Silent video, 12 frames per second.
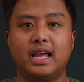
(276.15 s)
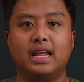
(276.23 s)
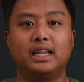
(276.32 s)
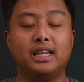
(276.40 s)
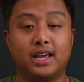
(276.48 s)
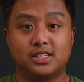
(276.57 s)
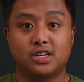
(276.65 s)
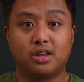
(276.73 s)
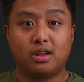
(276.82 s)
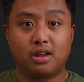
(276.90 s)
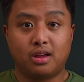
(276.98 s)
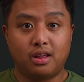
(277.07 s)
less
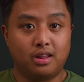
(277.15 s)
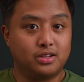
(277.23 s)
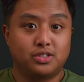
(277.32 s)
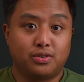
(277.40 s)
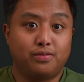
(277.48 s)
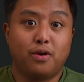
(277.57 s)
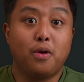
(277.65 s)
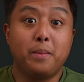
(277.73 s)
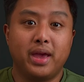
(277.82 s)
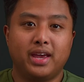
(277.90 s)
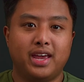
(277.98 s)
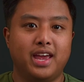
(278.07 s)

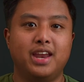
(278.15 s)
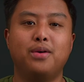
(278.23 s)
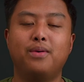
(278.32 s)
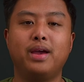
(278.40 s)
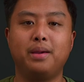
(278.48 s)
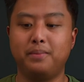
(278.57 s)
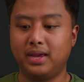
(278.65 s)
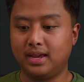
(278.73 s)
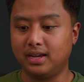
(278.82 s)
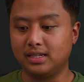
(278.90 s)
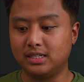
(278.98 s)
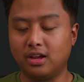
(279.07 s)
claustrophobic in a way
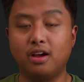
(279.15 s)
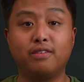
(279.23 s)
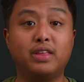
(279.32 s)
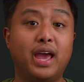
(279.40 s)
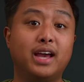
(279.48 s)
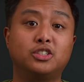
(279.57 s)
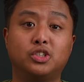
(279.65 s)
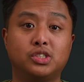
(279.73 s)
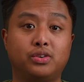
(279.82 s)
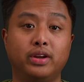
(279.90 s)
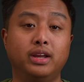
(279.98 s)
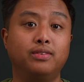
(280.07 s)
because of the extra
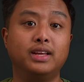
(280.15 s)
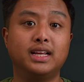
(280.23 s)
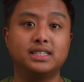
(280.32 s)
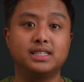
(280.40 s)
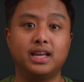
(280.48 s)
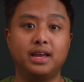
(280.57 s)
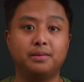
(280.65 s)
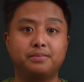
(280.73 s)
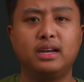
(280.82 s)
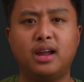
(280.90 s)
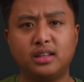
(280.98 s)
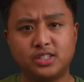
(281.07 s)
screen real estate.
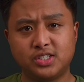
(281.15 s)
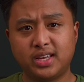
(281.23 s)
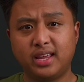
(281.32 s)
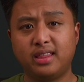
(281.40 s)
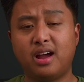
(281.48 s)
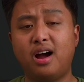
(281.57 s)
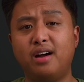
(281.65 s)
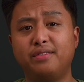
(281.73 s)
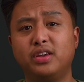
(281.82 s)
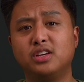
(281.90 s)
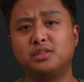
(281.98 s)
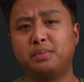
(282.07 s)
Not to state the
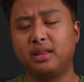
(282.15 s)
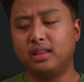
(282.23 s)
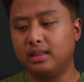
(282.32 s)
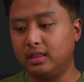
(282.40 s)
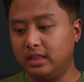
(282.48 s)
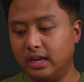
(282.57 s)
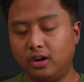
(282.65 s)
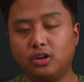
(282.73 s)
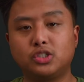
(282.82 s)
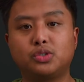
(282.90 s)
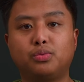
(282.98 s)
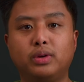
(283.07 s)
obvious, but
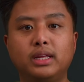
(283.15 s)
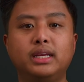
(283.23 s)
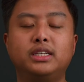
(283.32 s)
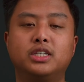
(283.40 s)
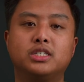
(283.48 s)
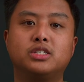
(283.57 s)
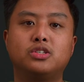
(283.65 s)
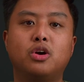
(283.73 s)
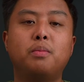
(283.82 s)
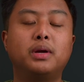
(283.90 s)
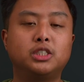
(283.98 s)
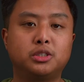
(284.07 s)
there's really just so
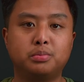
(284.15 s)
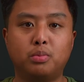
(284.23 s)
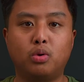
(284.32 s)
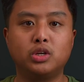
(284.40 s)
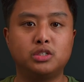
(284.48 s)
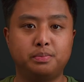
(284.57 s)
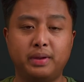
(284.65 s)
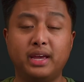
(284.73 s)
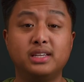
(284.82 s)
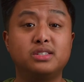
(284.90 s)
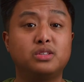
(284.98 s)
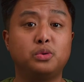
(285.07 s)
much more
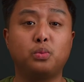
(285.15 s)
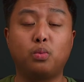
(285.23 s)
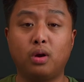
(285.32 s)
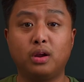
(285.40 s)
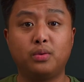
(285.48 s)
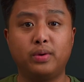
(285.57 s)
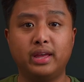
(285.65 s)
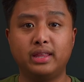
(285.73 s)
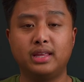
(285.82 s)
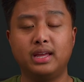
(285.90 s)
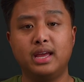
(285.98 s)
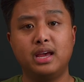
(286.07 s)
space to work with,